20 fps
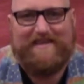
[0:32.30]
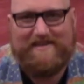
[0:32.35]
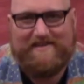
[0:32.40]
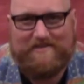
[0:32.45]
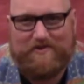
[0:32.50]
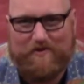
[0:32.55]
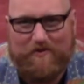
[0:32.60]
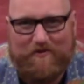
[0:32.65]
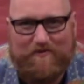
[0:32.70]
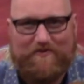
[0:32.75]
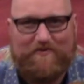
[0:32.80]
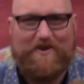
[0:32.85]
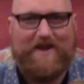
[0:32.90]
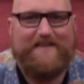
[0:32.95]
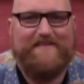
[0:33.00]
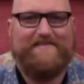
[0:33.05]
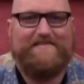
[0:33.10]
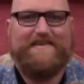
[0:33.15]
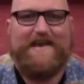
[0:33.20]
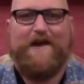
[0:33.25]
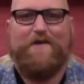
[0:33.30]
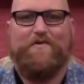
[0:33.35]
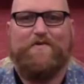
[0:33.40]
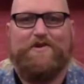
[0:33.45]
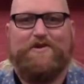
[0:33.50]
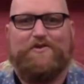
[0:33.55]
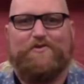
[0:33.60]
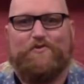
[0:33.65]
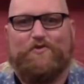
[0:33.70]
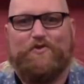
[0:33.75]
school friends. How are
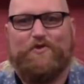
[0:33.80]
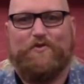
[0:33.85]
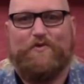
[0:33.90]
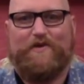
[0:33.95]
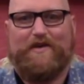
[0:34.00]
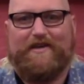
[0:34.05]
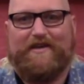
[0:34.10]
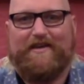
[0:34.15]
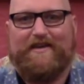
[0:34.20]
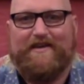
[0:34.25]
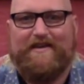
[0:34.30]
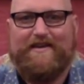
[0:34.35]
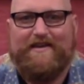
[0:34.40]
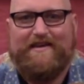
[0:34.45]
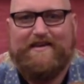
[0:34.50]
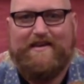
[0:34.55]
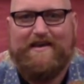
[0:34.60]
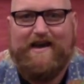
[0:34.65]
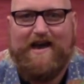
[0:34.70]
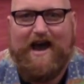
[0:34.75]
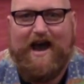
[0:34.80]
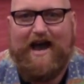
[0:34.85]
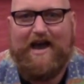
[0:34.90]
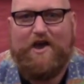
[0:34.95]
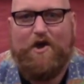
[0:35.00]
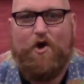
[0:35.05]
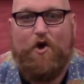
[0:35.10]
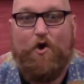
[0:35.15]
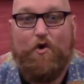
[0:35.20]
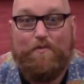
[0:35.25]
you doing? I
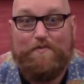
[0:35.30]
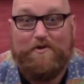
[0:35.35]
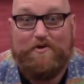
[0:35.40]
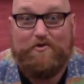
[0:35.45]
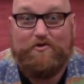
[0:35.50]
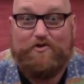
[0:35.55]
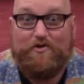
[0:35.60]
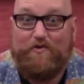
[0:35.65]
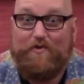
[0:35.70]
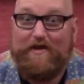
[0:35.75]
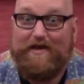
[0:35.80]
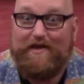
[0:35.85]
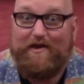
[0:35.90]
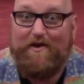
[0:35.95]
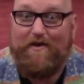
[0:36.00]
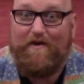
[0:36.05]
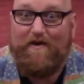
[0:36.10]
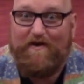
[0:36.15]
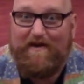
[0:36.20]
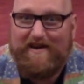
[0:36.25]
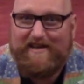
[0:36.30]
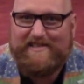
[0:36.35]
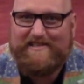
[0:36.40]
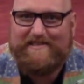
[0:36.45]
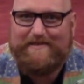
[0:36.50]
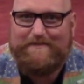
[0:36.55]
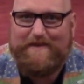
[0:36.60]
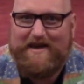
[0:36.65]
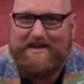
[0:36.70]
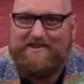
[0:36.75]
hope you're doing
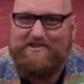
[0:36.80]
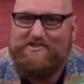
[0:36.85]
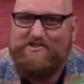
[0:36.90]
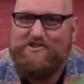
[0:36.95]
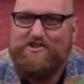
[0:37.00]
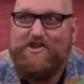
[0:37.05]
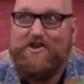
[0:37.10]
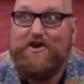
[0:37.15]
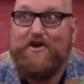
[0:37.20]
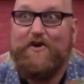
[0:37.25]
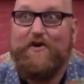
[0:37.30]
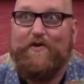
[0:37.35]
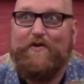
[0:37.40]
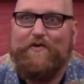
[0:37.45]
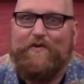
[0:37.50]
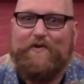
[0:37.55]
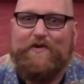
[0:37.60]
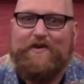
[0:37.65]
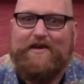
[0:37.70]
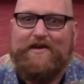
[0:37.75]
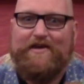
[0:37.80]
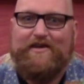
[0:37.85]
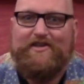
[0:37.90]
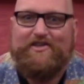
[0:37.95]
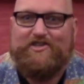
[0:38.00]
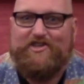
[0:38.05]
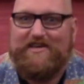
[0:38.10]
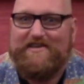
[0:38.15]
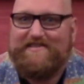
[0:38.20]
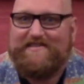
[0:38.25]
awesome. I know
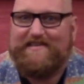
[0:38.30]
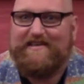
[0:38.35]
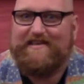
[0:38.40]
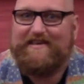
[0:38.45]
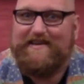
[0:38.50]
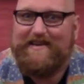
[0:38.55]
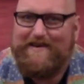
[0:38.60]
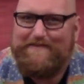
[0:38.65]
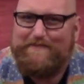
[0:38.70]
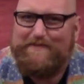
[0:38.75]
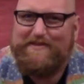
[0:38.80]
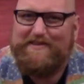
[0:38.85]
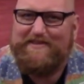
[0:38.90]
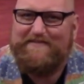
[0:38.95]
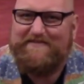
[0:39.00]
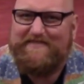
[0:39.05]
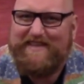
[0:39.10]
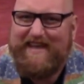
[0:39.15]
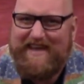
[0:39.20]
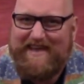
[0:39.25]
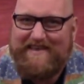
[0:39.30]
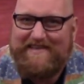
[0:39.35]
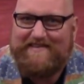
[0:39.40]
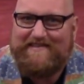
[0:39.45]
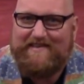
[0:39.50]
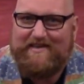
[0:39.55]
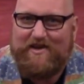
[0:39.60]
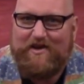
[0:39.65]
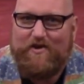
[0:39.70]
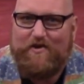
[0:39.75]
just a couple of days
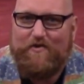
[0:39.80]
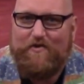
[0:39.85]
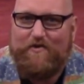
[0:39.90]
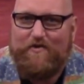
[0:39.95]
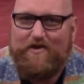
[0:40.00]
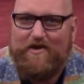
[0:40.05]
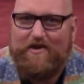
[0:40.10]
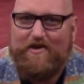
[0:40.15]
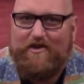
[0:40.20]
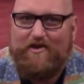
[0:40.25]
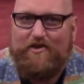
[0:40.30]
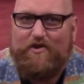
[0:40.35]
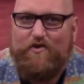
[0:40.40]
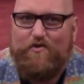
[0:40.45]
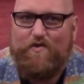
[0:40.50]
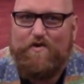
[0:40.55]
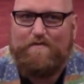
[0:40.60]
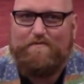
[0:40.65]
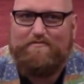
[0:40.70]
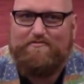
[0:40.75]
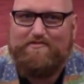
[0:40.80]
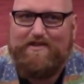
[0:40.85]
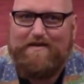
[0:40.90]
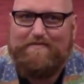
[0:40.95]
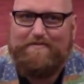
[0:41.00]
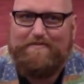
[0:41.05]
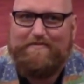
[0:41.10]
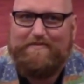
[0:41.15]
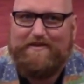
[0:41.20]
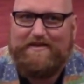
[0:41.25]
ago, you were
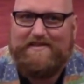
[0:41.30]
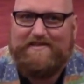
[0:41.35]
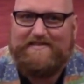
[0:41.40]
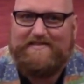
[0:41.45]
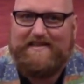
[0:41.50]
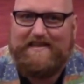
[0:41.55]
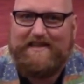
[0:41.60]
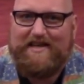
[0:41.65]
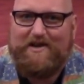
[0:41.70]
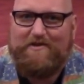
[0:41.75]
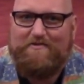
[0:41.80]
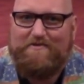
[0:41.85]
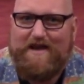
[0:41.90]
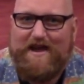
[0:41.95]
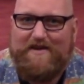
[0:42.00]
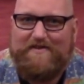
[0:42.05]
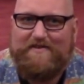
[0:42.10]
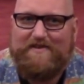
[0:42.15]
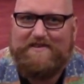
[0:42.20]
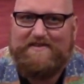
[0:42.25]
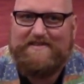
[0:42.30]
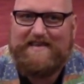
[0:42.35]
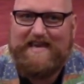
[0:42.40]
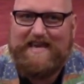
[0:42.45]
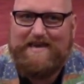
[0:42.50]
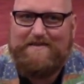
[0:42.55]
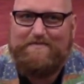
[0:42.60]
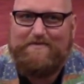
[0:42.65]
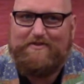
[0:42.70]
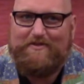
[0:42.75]
probably sitting around the
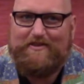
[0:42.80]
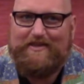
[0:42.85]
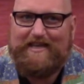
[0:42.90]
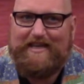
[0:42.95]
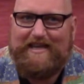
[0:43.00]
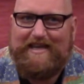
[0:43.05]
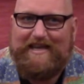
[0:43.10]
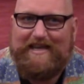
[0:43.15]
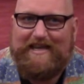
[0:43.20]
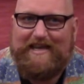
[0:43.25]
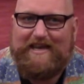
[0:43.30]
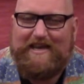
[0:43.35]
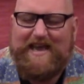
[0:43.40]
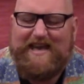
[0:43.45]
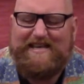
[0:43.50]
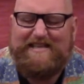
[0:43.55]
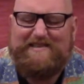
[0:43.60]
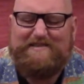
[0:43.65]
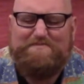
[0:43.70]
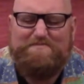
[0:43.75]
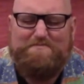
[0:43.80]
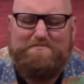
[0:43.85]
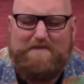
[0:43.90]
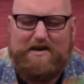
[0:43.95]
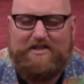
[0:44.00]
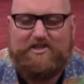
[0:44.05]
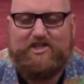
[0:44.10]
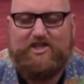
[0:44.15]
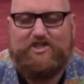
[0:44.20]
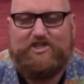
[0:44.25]
table eating as
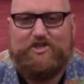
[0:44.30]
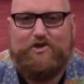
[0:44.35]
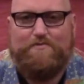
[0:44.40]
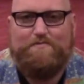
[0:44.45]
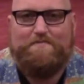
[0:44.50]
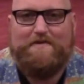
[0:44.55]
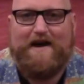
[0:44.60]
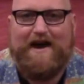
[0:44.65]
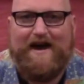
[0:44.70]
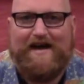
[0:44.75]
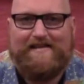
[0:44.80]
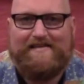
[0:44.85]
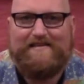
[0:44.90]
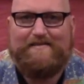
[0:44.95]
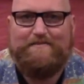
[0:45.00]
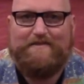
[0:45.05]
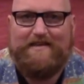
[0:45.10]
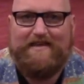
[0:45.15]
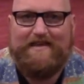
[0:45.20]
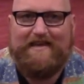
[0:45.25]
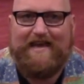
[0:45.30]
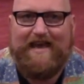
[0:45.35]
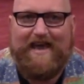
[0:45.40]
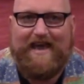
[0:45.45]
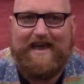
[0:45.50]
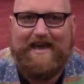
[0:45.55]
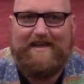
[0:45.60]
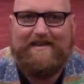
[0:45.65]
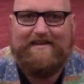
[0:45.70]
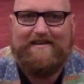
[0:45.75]
much as you possibly
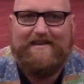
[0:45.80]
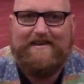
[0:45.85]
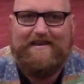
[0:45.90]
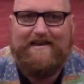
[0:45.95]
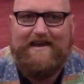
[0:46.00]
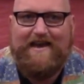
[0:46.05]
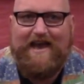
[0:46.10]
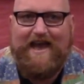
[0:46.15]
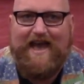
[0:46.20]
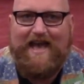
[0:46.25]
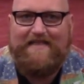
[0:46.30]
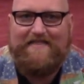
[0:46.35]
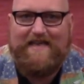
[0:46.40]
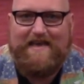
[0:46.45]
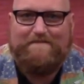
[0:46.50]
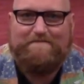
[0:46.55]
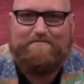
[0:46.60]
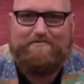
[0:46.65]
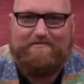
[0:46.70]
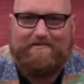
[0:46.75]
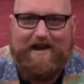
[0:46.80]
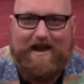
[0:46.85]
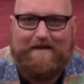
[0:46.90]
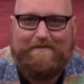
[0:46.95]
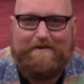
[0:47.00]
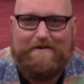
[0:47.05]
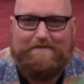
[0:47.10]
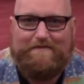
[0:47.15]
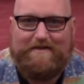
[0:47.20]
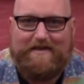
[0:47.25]
can, and then
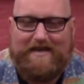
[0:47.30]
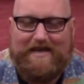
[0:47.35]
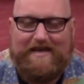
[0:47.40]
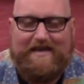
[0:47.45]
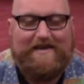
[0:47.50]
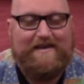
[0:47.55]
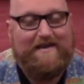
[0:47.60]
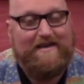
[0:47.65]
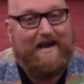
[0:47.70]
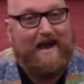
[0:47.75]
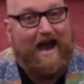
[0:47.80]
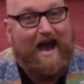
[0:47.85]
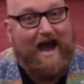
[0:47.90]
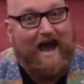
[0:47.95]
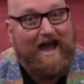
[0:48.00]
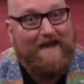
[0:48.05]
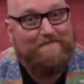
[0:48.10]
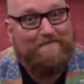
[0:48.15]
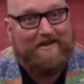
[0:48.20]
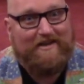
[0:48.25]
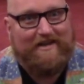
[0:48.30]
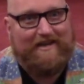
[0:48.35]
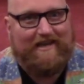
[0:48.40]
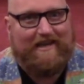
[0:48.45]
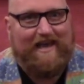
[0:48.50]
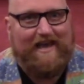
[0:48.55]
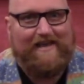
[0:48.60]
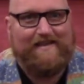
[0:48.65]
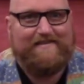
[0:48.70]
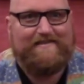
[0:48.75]
probably, I'm going to
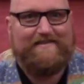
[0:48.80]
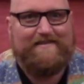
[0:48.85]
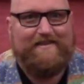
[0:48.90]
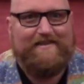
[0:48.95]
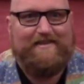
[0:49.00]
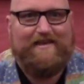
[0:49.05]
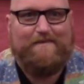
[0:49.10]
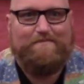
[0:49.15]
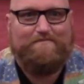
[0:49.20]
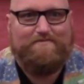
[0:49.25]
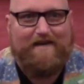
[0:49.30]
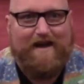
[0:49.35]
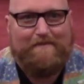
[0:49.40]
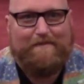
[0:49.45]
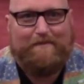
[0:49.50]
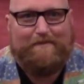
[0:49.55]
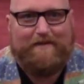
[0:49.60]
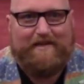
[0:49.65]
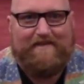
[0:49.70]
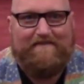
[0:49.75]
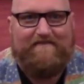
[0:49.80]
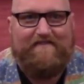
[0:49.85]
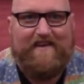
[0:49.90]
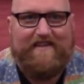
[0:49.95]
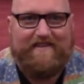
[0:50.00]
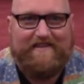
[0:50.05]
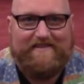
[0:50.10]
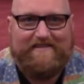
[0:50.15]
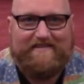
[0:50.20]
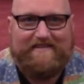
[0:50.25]
guess, you probably
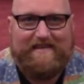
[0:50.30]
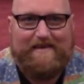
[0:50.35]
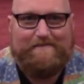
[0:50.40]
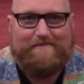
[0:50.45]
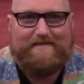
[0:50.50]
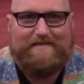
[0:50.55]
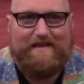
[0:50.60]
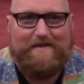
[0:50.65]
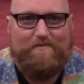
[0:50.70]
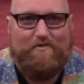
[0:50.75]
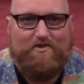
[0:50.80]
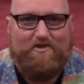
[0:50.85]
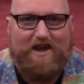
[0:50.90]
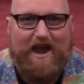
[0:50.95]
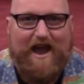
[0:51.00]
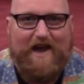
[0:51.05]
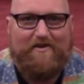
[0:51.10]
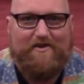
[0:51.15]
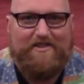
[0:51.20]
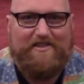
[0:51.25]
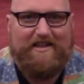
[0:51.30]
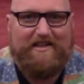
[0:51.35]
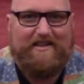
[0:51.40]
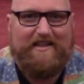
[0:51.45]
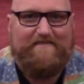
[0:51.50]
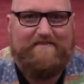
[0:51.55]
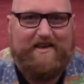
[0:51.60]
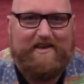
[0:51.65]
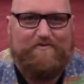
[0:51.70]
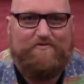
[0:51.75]
fell asleep somewhere out in the
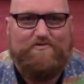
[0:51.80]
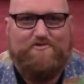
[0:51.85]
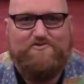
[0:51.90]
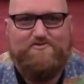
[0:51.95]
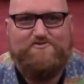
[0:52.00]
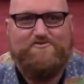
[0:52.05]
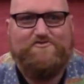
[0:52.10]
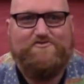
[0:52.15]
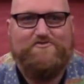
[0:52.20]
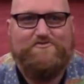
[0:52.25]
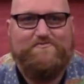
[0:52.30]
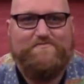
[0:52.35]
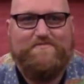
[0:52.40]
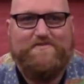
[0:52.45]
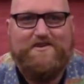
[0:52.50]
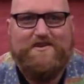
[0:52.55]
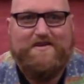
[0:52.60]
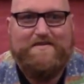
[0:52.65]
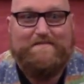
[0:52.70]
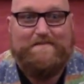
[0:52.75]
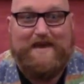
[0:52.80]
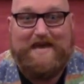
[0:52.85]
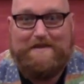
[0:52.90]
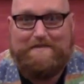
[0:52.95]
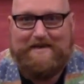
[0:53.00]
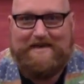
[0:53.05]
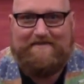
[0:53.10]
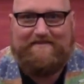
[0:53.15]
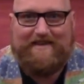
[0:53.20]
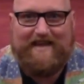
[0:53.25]
living room,
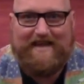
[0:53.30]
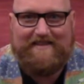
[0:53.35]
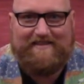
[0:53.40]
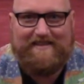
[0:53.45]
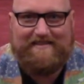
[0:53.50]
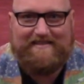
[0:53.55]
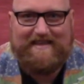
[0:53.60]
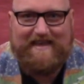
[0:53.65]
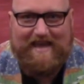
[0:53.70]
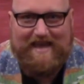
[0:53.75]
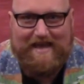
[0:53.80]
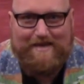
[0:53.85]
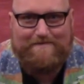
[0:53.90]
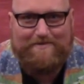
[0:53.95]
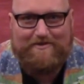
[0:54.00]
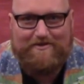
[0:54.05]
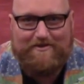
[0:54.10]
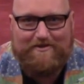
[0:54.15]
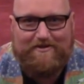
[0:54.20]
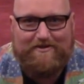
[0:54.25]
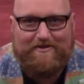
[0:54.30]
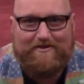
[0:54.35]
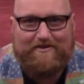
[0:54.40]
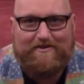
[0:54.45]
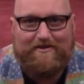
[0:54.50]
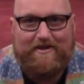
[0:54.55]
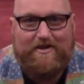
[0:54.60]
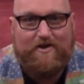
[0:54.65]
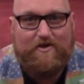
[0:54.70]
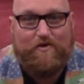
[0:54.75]
maybe even at the
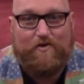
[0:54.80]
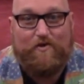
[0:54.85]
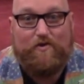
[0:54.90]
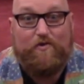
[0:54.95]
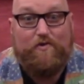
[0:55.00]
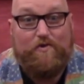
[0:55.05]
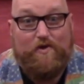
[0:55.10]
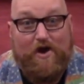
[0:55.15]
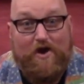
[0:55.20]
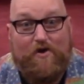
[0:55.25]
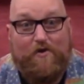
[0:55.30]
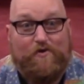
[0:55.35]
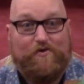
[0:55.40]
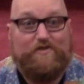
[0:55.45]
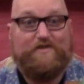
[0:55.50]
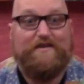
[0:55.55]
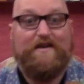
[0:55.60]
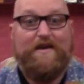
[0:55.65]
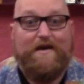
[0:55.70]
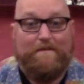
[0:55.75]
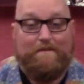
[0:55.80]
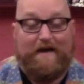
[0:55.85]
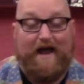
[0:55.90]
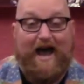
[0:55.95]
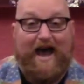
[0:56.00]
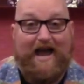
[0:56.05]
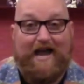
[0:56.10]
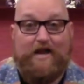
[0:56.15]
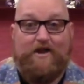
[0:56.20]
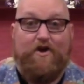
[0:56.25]
table, or who knows. But
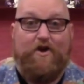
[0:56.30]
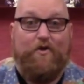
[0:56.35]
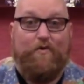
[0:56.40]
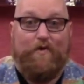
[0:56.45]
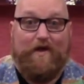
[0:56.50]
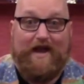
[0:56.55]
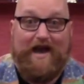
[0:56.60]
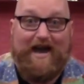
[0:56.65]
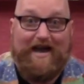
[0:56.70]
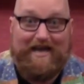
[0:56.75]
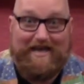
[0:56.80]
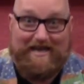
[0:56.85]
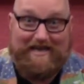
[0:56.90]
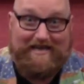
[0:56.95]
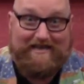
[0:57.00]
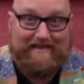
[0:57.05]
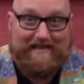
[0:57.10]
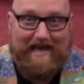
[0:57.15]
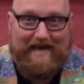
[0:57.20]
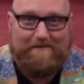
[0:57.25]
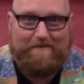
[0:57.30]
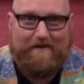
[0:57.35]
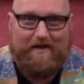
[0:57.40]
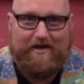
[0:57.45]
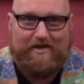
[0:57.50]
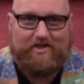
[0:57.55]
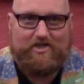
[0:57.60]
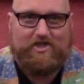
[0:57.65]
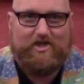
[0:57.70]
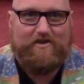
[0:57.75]
I know when I eat that
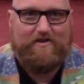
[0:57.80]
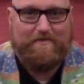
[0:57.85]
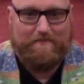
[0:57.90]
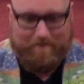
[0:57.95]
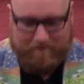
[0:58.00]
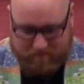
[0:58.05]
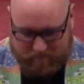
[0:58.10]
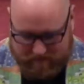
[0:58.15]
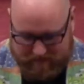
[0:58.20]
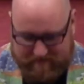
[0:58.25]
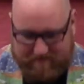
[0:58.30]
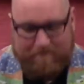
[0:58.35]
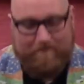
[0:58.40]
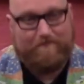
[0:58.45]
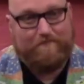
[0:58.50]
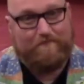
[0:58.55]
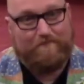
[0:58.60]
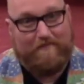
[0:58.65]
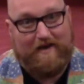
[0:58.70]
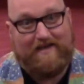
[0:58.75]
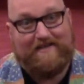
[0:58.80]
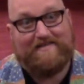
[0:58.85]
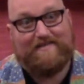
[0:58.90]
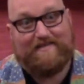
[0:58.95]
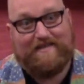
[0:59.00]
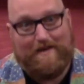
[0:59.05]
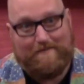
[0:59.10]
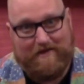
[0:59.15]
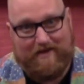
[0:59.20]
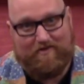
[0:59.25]
much, well, my
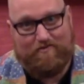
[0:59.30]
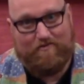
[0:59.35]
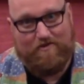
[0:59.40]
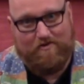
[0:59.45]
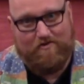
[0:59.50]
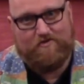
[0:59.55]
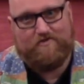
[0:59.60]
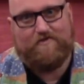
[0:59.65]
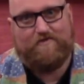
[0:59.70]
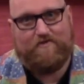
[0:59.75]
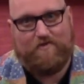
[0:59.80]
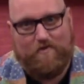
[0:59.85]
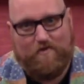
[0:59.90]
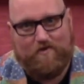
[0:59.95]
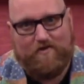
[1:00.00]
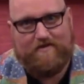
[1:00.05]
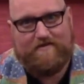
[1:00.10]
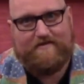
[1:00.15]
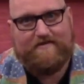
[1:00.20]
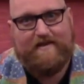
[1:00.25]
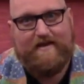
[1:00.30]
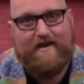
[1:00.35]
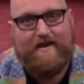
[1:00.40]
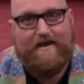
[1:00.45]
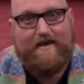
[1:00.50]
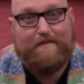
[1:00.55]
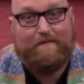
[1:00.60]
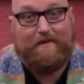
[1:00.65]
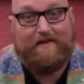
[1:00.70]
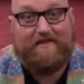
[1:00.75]
stomach grows, of course,
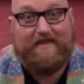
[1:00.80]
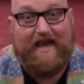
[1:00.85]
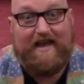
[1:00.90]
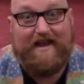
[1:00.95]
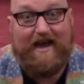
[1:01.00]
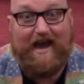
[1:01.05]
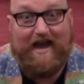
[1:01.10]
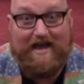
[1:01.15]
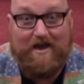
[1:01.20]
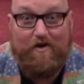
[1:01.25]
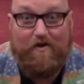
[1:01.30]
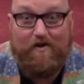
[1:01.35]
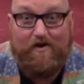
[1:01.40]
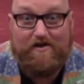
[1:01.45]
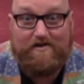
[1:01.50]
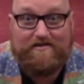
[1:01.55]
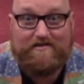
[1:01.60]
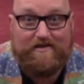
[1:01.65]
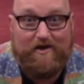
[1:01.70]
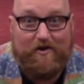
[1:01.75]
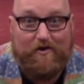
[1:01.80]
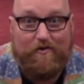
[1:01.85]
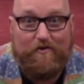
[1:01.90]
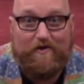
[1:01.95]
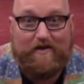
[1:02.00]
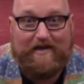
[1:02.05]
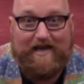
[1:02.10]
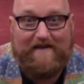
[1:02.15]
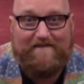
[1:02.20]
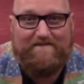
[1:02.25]
but then I
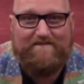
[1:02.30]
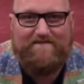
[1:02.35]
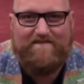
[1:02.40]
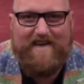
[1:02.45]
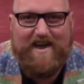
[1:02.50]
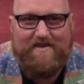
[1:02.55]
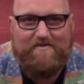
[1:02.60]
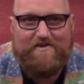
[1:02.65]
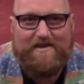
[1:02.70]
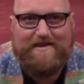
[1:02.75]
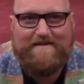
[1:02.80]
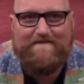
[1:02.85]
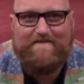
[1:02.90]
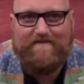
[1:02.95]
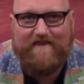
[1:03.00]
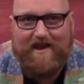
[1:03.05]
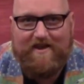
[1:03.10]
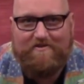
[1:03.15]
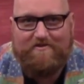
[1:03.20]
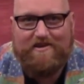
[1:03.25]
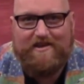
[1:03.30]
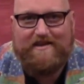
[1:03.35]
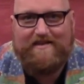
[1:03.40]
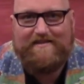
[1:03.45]
also get very, very